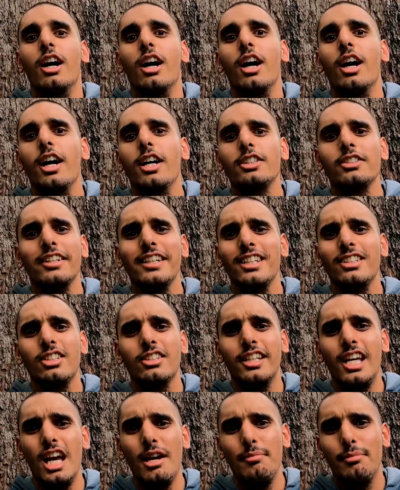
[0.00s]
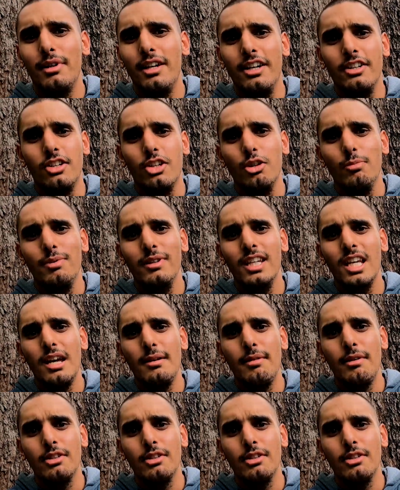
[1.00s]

So I get to Canberra at 2 p.m.